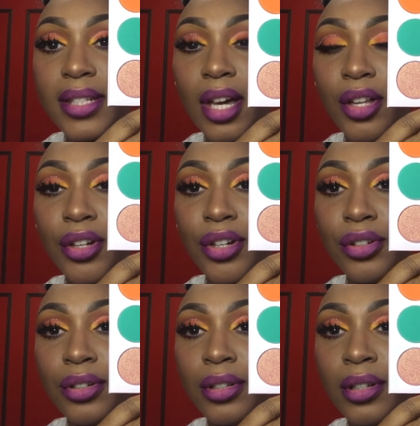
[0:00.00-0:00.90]

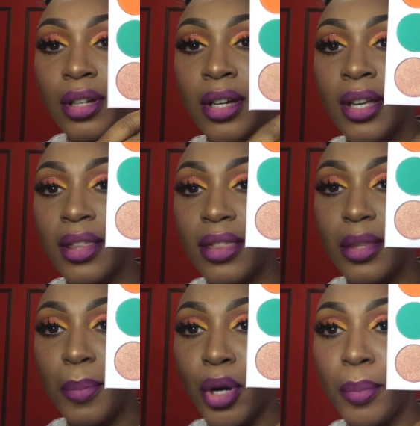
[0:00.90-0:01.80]
color,
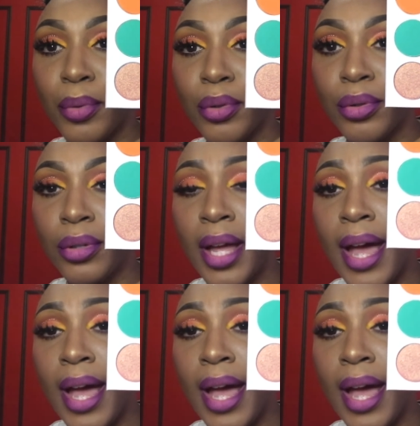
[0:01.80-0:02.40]
the purple.